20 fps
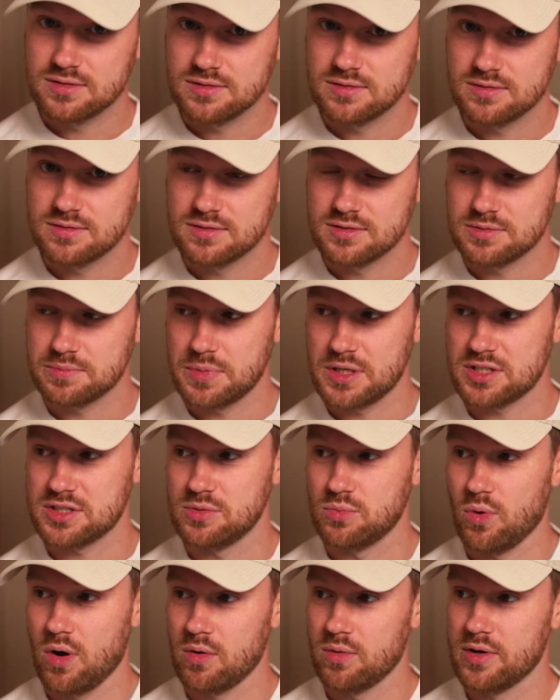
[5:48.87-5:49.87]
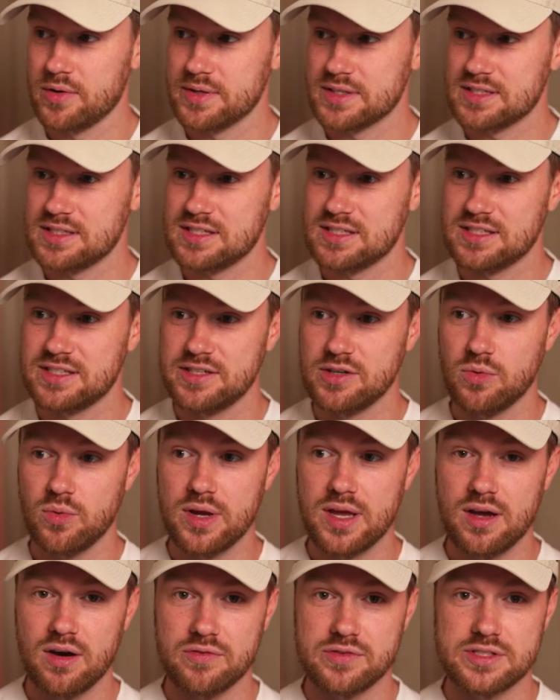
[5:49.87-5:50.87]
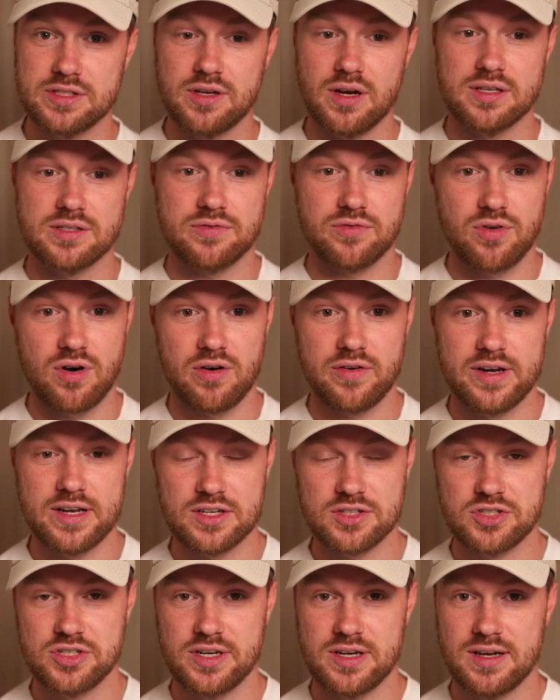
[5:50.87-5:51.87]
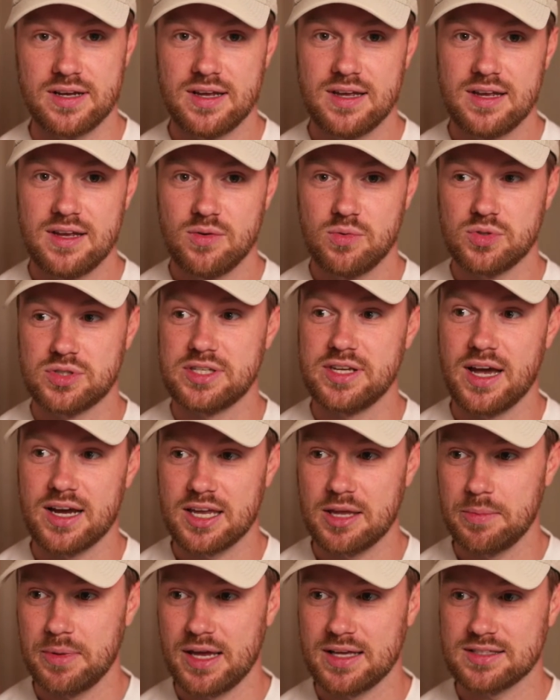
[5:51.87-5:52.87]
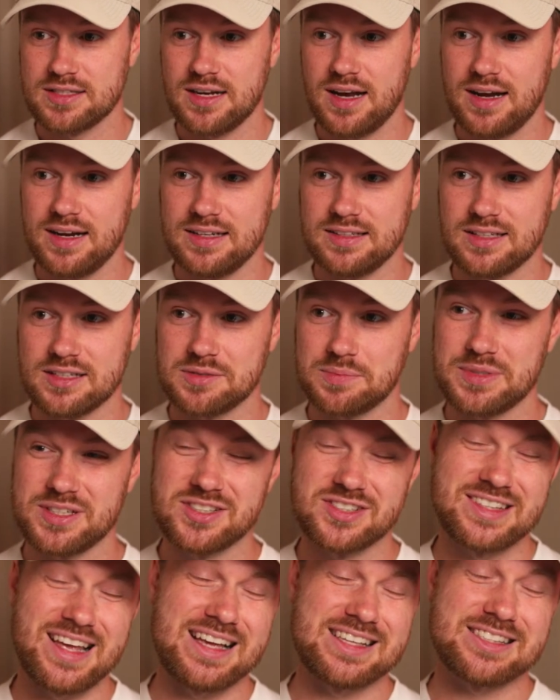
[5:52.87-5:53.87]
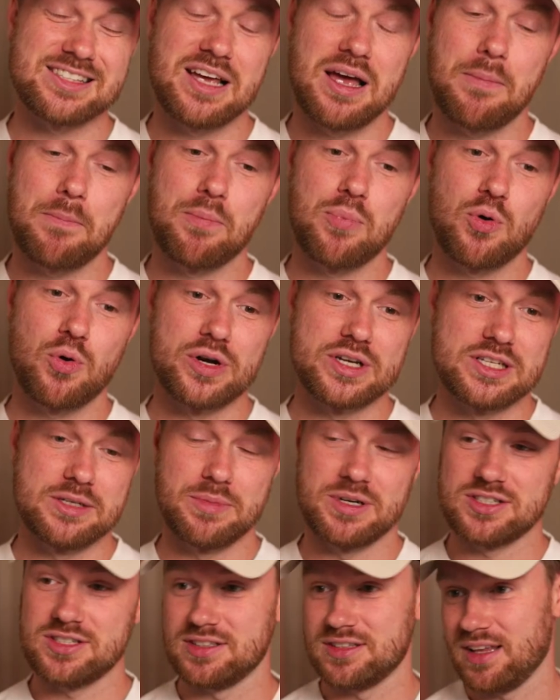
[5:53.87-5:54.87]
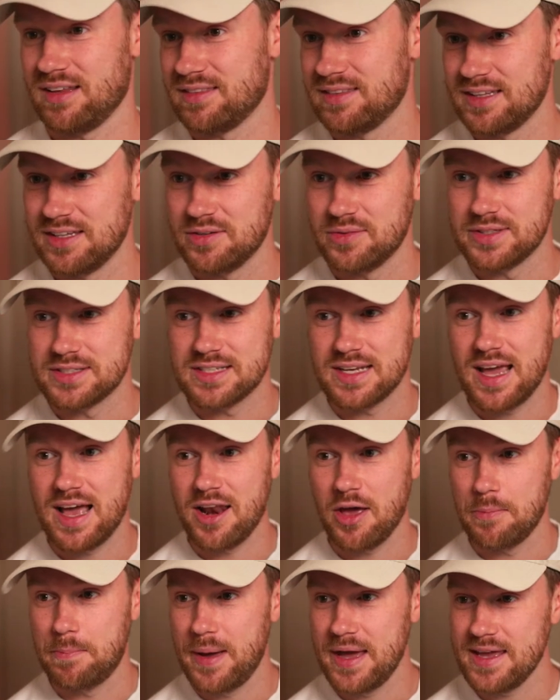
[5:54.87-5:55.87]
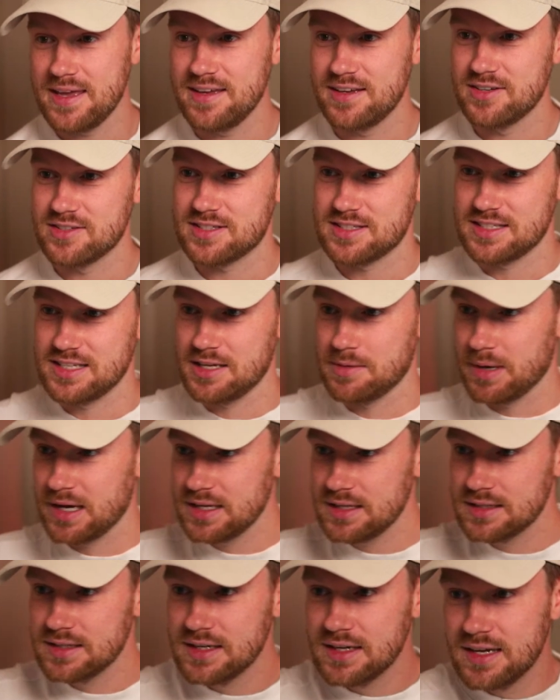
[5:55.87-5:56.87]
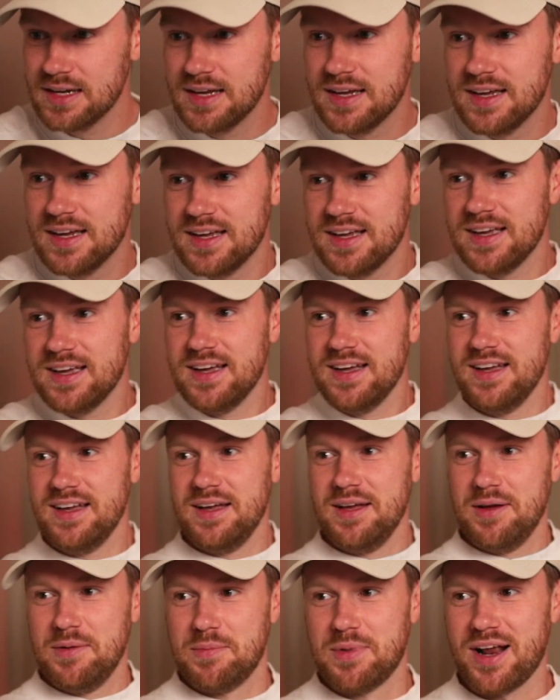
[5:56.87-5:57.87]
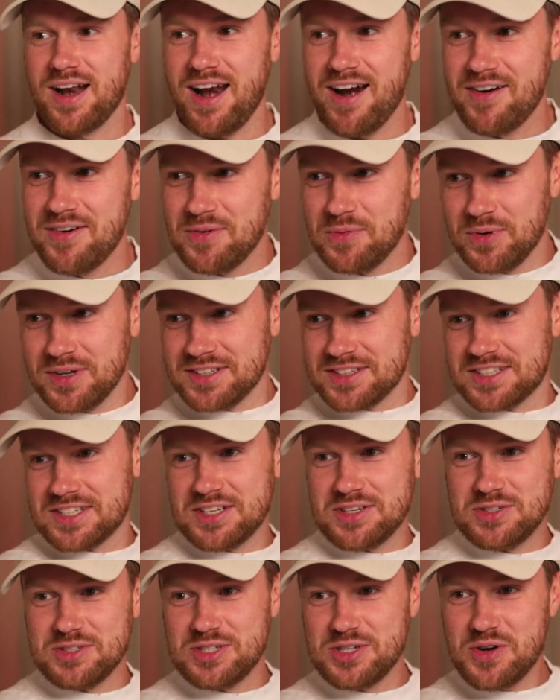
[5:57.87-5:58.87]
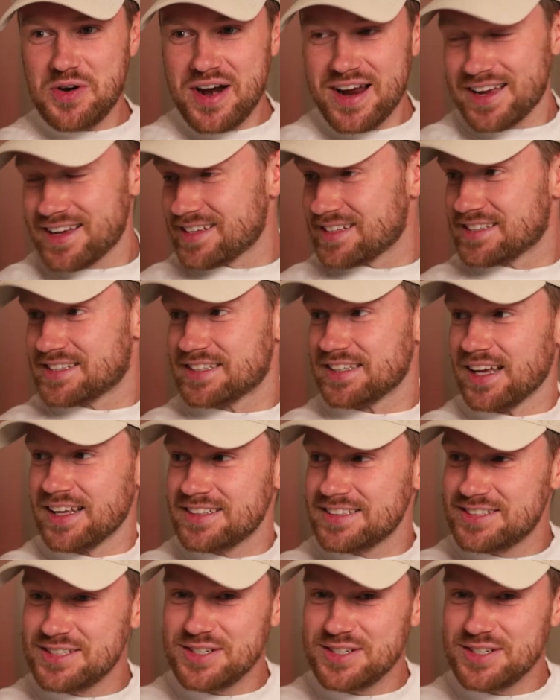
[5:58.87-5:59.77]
Especially while Lewis is still here, obviously going to Ferrari next year. We'll see how Kimi Antonelli does, because that's pretty much a done deal, isn't it? Hello, Pete. Good to see you, mate. McLaren 1-2. Do you reckon, son? Do you